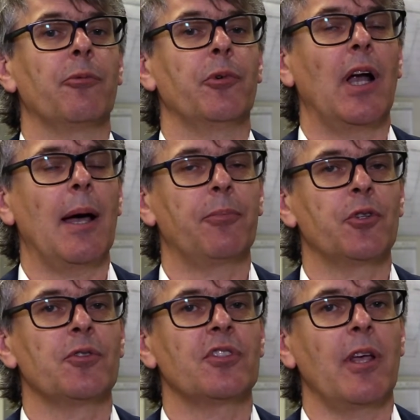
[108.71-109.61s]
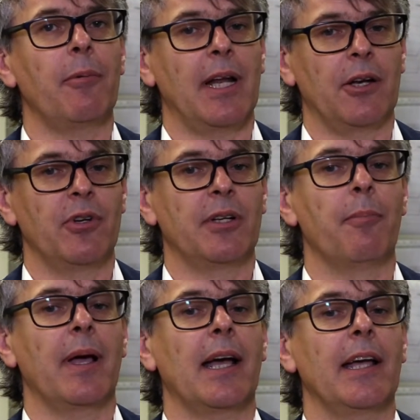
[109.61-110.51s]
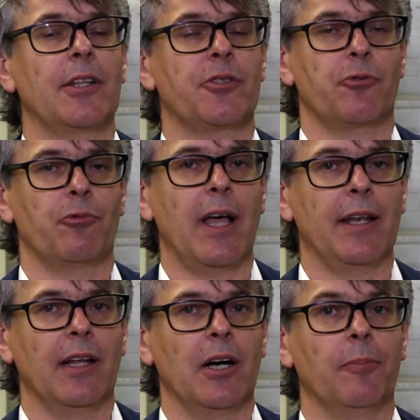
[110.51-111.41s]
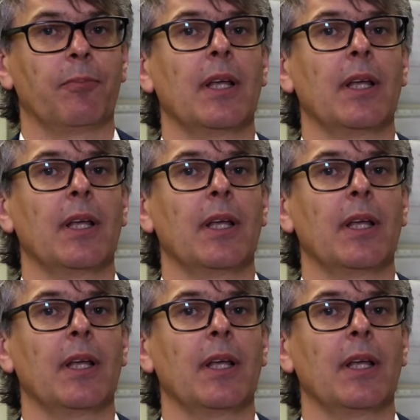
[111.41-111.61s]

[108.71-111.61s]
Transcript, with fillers: we're up to 700 megahertz right now.